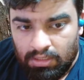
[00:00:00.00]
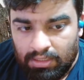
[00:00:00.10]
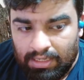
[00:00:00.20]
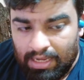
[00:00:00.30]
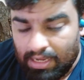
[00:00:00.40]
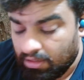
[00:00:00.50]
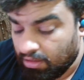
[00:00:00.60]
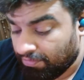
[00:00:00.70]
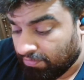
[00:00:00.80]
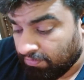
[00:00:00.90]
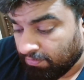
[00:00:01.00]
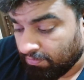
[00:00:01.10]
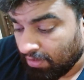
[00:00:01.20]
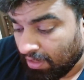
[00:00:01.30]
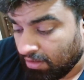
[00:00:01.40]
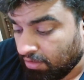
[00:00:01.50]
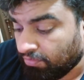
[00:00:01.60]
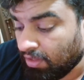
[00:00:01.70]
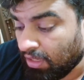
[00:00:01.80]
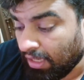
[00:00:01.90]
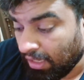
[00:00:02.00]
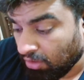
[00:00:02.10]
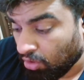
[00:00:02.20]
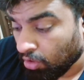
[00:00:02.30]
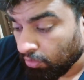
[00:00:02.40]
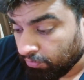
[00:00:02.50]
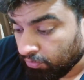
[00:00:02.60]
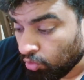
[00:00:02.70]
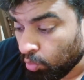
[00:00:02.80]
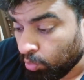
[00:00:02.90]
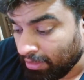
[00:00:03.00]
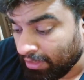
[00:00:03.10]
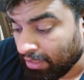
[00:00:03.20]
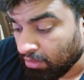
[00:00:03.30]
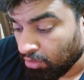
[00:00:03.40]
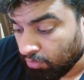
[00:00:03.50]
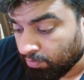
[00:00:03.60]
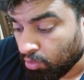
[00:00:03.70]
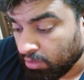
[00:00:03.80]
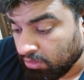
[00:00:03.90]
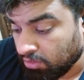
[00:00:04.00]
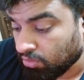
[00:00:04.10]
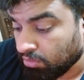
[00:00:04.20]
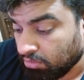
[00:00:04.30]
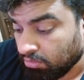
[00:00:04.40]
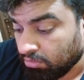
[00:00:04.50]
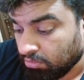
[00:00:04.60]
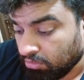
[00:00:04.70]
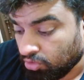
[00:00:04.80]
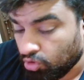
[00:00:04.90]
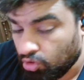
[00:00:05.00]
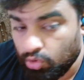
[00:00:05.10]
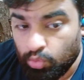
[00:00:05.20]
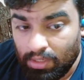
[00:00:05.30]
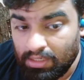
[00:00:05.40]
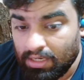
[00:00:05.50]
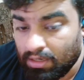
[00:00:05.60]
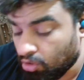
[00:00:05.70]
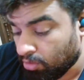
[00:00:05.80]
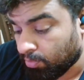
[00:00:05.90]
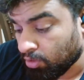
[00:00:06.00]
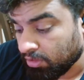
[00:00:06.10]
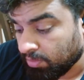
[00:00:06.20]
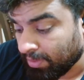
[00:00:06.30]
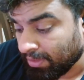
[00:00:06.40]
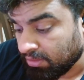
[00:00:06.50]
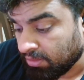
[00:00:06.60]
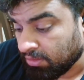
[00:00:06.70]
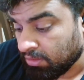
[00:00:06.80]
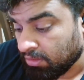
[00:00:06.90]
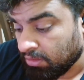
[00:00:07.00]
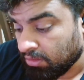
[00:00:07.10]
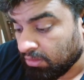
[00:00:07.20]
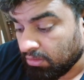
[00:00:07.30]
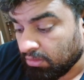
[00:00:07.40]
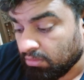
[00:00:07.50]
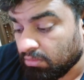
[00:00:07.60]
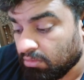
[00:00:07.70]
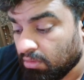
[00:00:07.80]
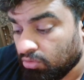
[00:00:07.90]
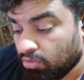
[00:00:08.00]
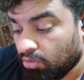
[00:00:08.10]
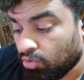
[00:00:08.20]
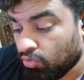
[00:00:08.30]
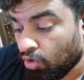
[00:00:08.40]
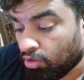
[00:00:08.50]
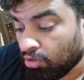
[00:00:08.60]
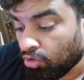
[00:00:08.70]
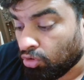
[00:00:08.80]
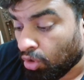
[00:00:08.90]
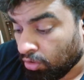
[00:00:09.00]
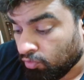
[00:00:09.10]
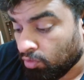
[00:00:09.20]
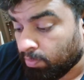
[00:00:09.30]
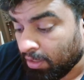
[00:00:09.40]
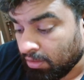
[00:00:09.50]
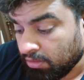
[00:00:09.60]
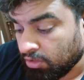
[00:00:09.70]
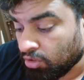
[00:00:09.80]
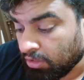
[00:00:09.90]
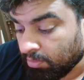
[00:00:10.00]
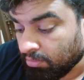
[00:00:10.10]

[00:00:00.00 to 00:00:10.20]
and if they kick off, you will get a lot of points, dude. You will get a lot of points because you got a lot of good players in your team.